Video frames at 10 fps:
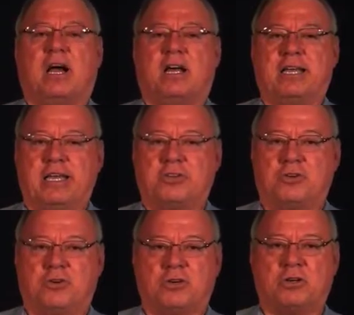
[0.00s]
in
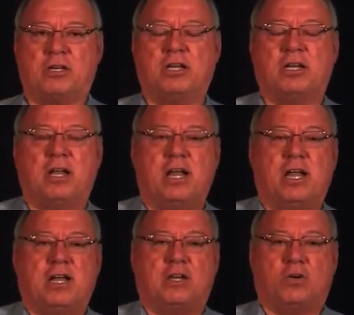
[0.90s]
your
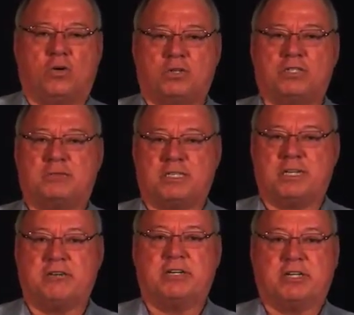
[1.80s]
course
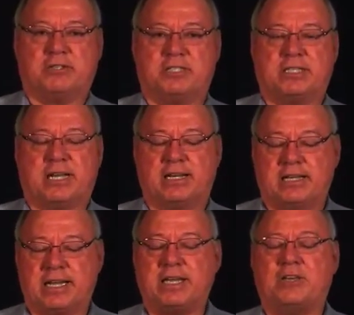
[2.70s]
materials that
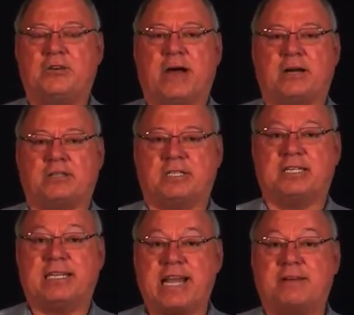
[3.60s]
link you out to the
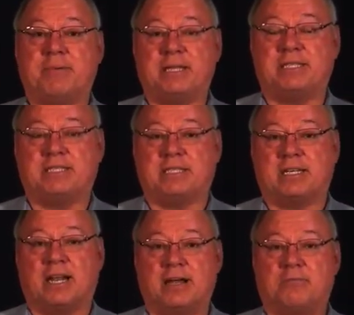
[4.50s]
databases in the
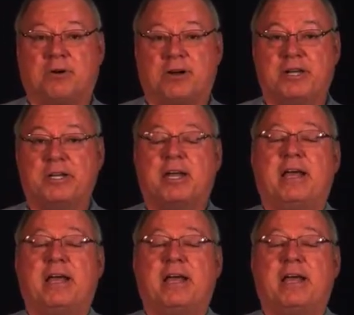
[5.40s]
library